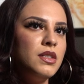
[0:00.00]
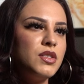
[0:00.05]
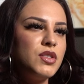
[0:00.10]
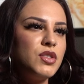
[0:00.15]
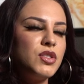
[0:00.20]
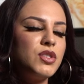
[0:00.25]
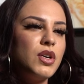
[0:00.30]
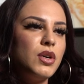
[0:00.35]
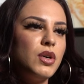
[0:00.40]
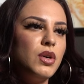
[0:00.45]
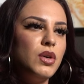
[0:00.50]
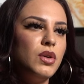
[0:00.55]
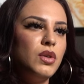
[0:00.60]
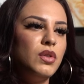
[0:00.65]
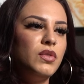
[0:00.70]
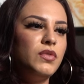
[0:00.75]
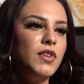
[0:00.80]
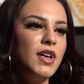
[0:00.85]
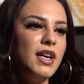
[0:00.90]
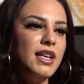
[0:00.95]

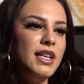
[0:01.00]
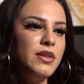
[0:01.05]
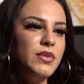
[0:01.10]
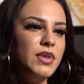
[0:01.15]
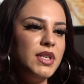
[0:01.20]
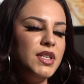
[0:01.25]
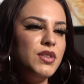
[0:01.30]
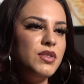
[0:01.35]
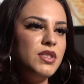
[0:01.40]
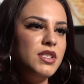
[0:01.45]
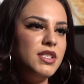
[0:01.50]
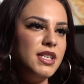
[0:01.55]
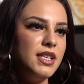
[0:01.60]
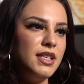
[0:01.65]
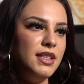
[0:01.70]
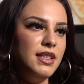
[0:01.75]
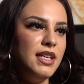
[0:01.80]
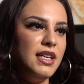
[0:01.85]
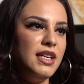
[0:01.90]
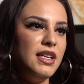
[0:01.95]
So for anyone who's
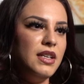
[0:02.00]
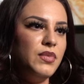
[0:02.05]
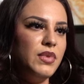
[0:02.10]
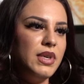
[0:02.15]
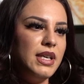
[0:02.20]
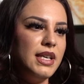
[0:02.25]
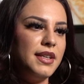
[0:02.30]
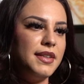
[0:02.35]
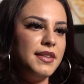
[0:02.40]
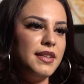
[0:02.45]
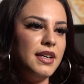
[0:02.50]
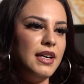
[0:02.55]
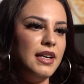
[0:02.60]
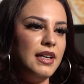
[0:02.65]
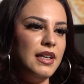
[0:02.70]
dealing with